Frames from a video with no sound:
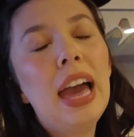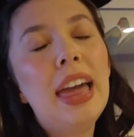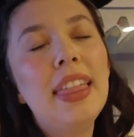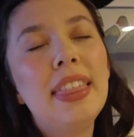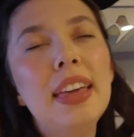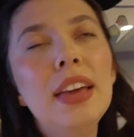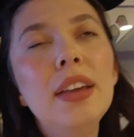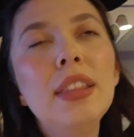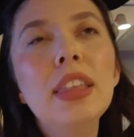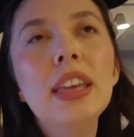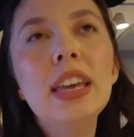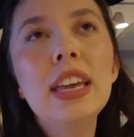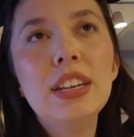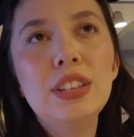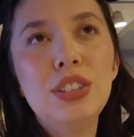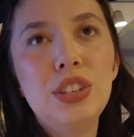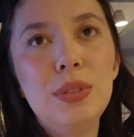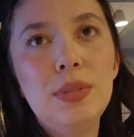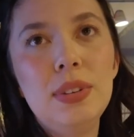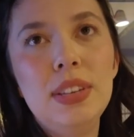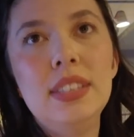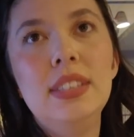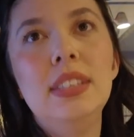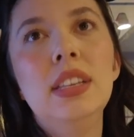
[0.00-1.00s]
I think the
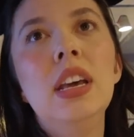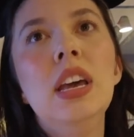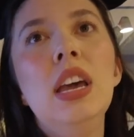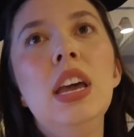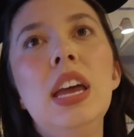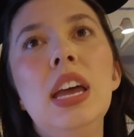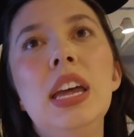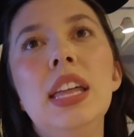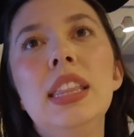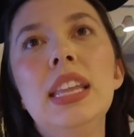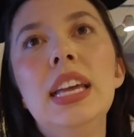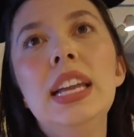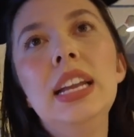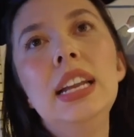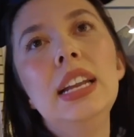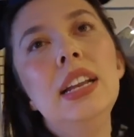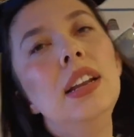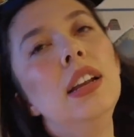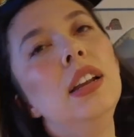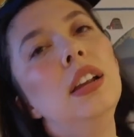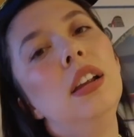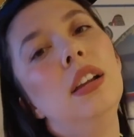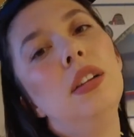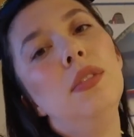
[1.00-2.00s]
issue is they
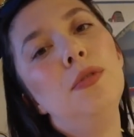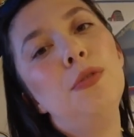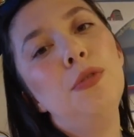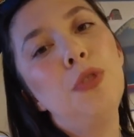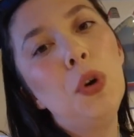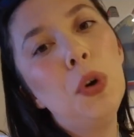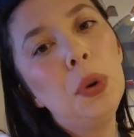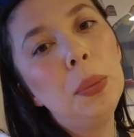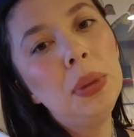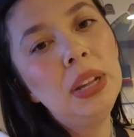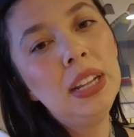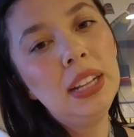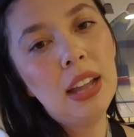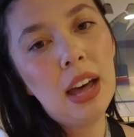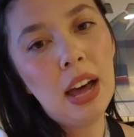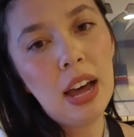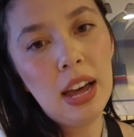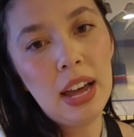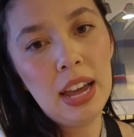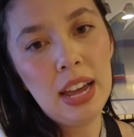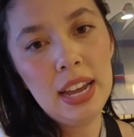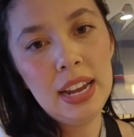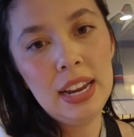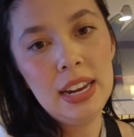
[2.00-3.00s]
didn't form a
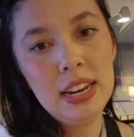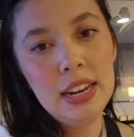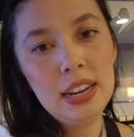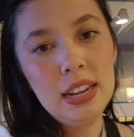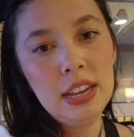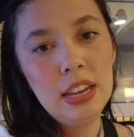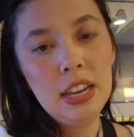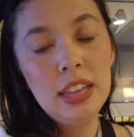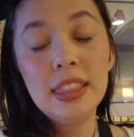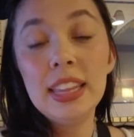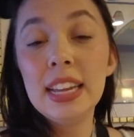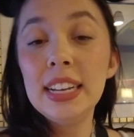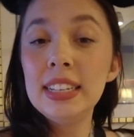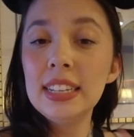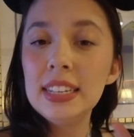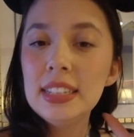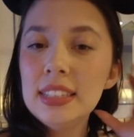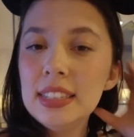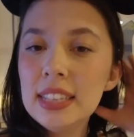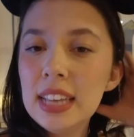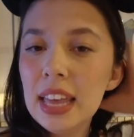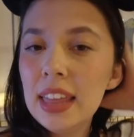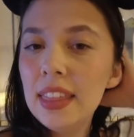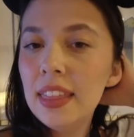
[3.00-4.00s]
line. They
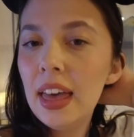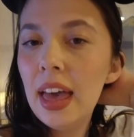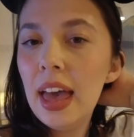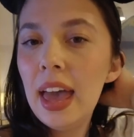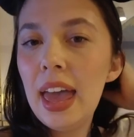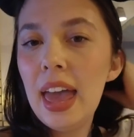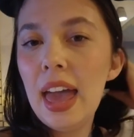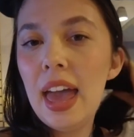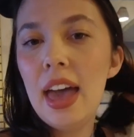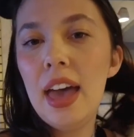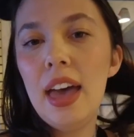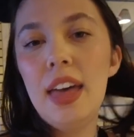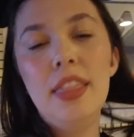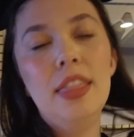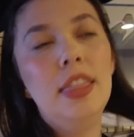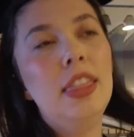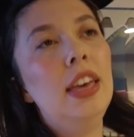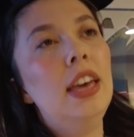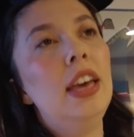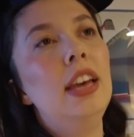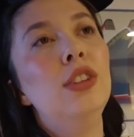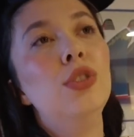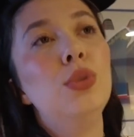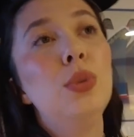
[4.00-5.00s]
did say that
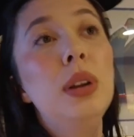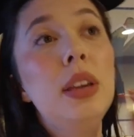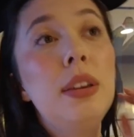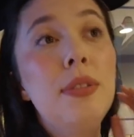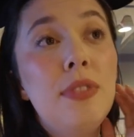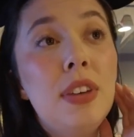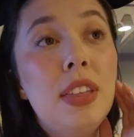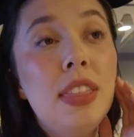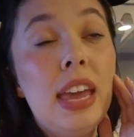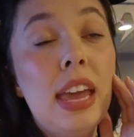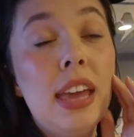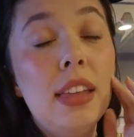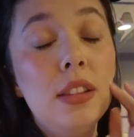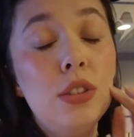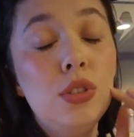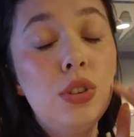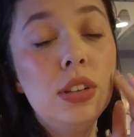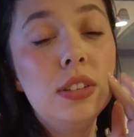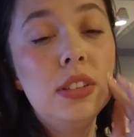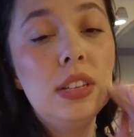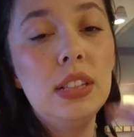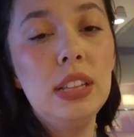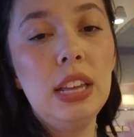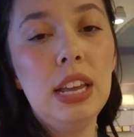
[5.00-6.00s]
the 25th and the
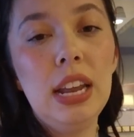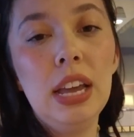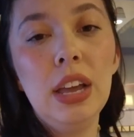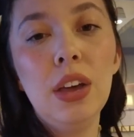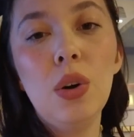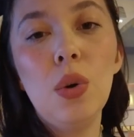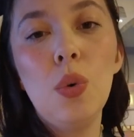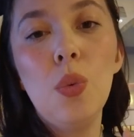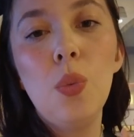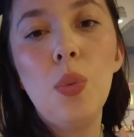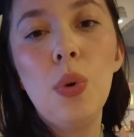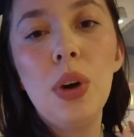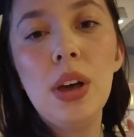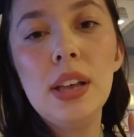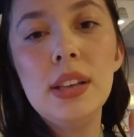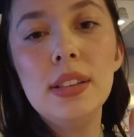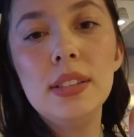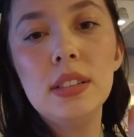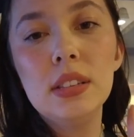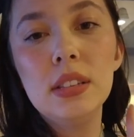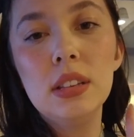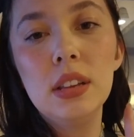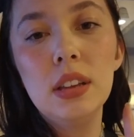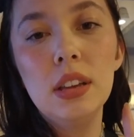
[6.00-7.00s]
transatlantic
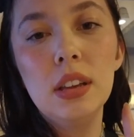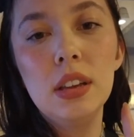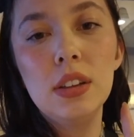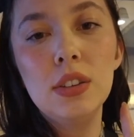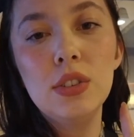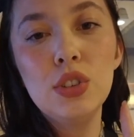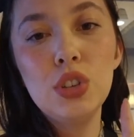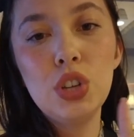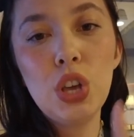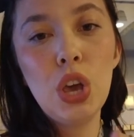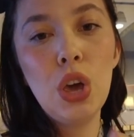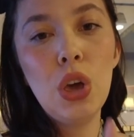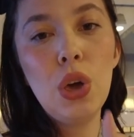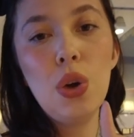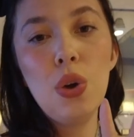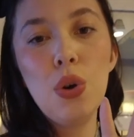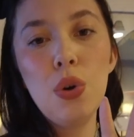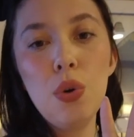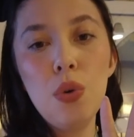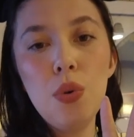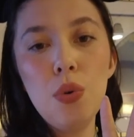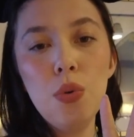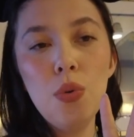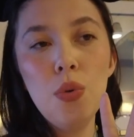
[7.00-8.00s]
was
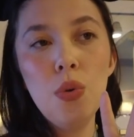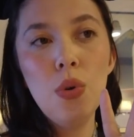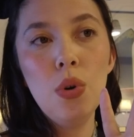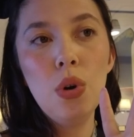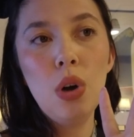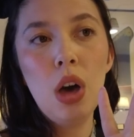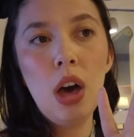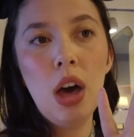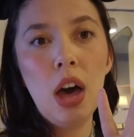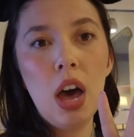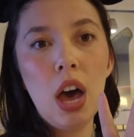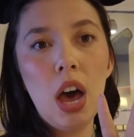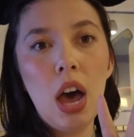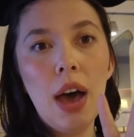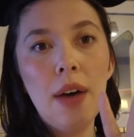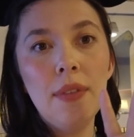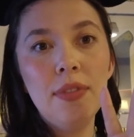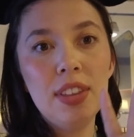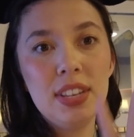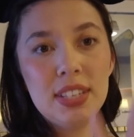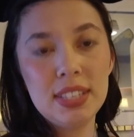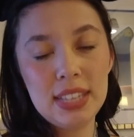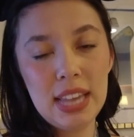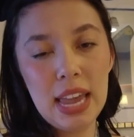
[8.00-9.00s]
two of
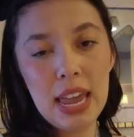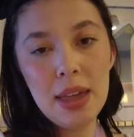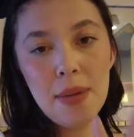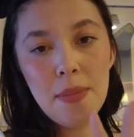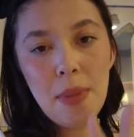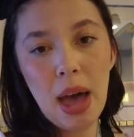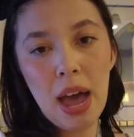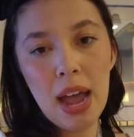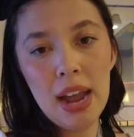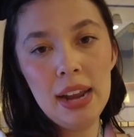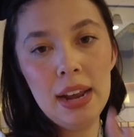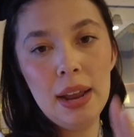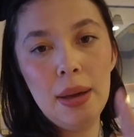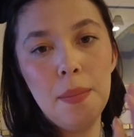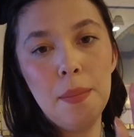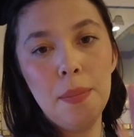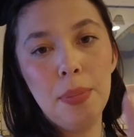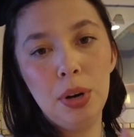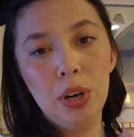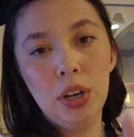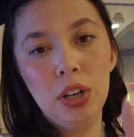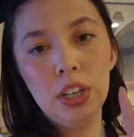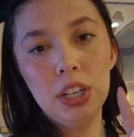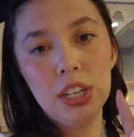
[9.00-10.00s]
the same item
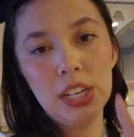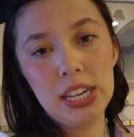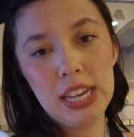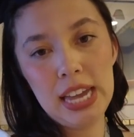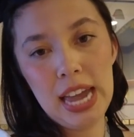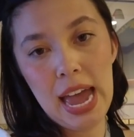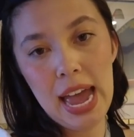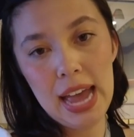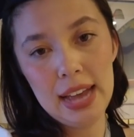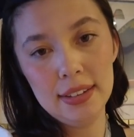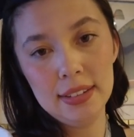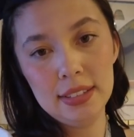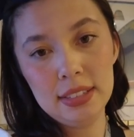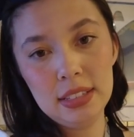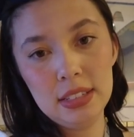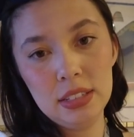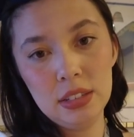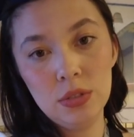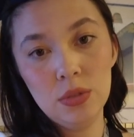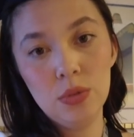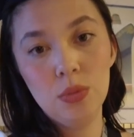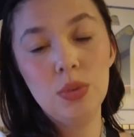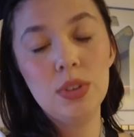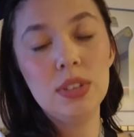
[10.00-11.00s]
per
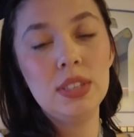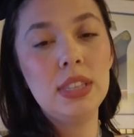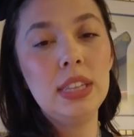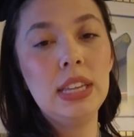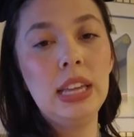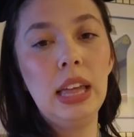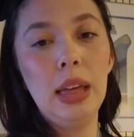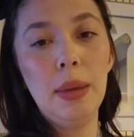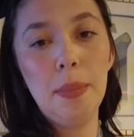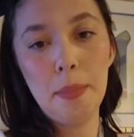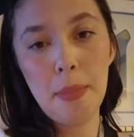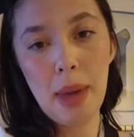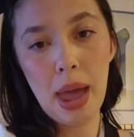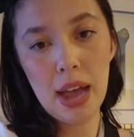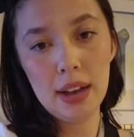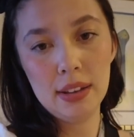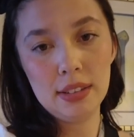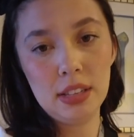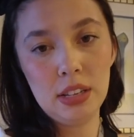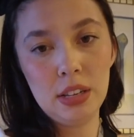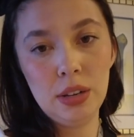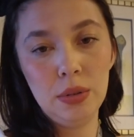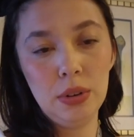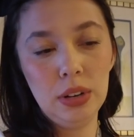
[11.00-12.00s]
guest was the max
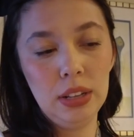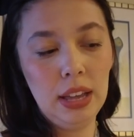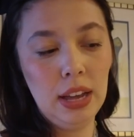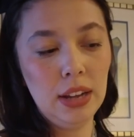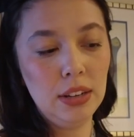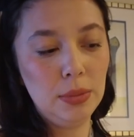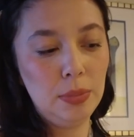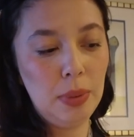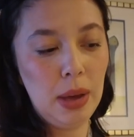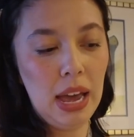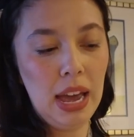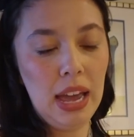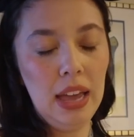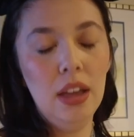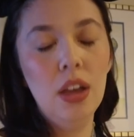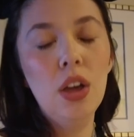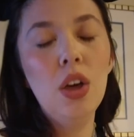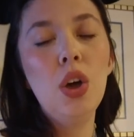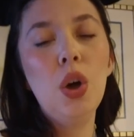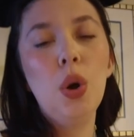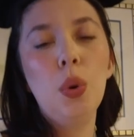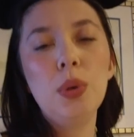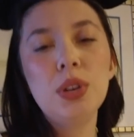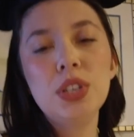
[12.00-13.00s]
that you were allowed to buy,
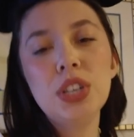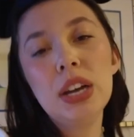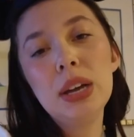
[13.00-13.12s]
which